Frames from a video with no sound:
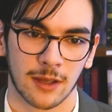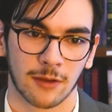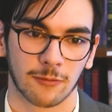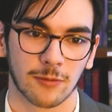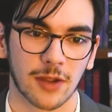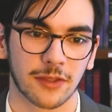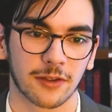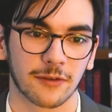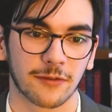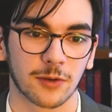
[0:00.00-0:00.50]

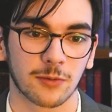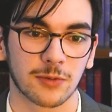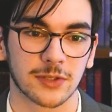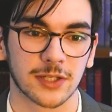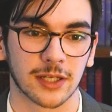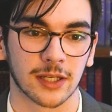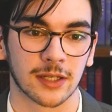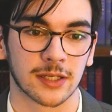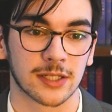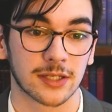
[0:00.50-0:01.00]
Rutherford was
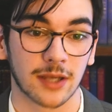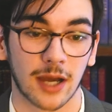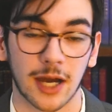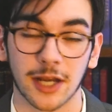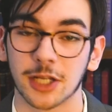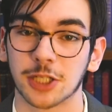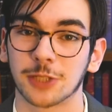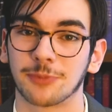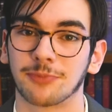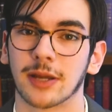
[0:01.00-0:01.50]
a
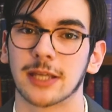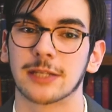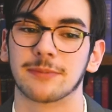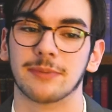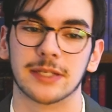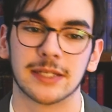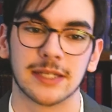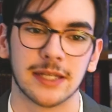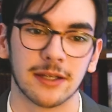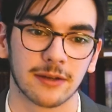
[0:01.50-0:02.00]
Scottish
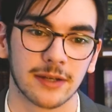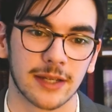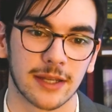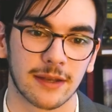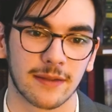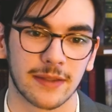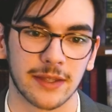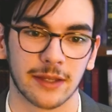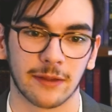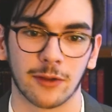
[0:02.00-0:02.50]

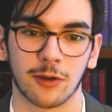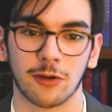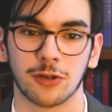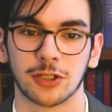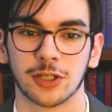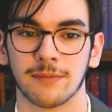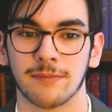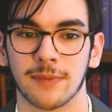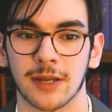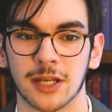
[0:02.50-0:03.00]
Presbyterian
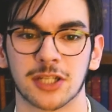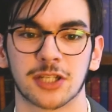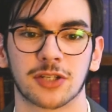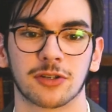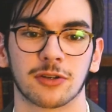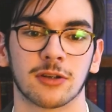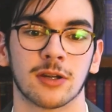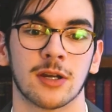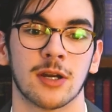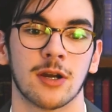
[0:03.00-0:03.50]
theologian,
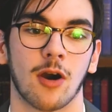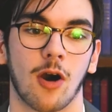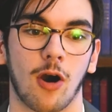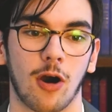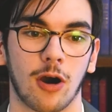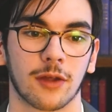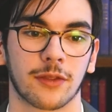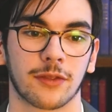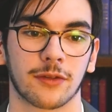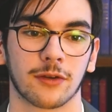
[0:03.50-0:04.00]
minister,
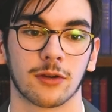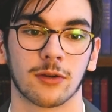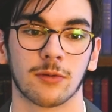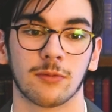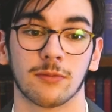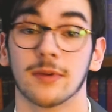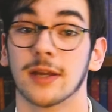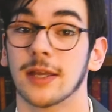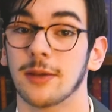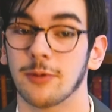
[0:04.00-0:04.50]
author.
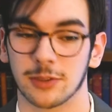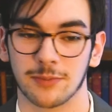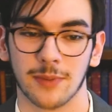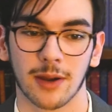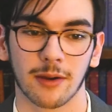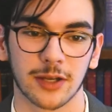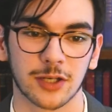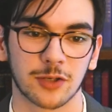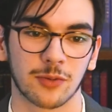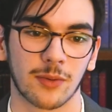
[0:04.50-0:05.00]
He was
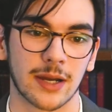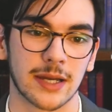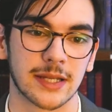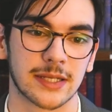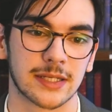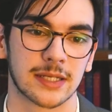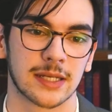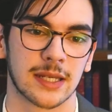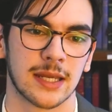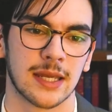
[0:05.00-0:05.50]
married
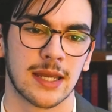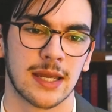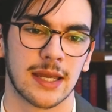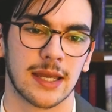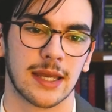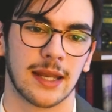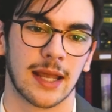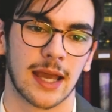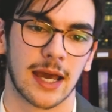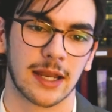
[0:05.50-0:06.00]
twice
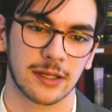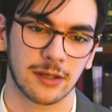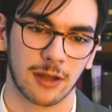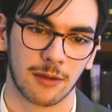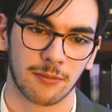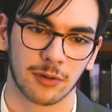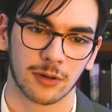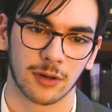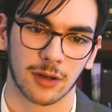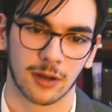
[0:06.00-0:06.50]
and had a
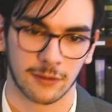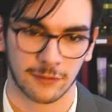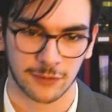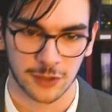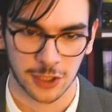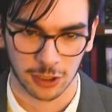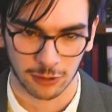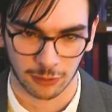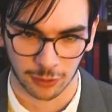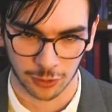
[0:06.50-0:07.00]
number of
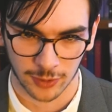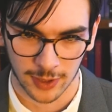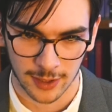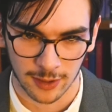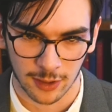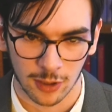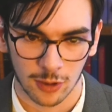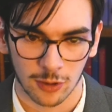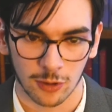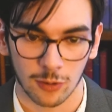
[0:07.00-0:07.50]

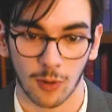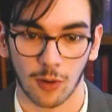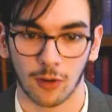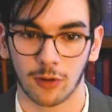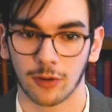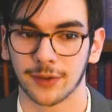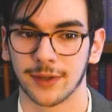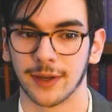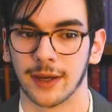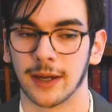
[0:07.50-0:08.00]
children who
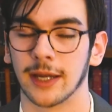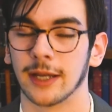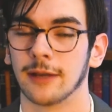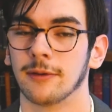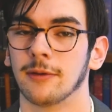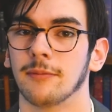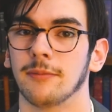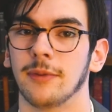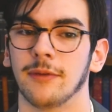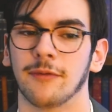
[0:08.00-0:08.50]
all died
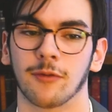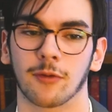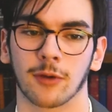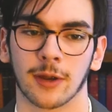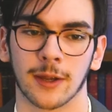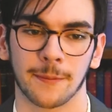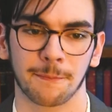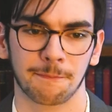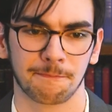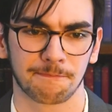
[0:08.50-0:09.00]
before
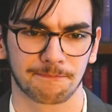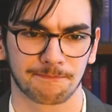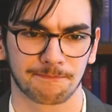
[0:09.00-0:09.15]
him.